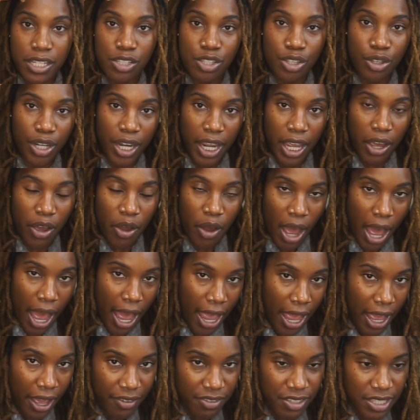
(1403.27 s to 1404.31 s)
so now
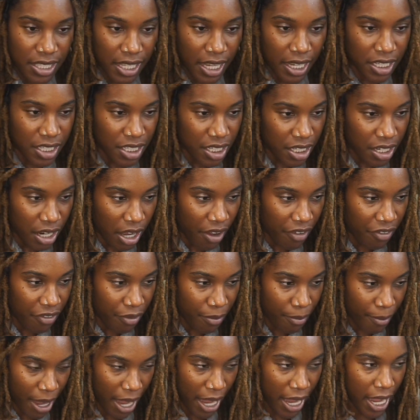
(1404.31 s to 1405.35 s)
I have sectioned off
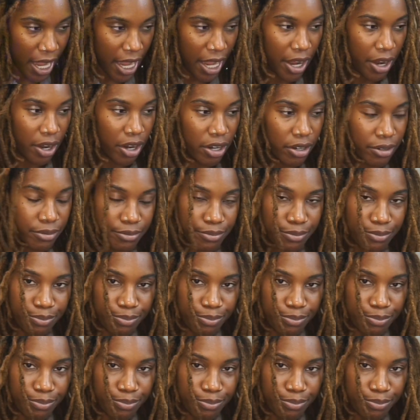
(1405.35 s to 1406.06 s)
my hair.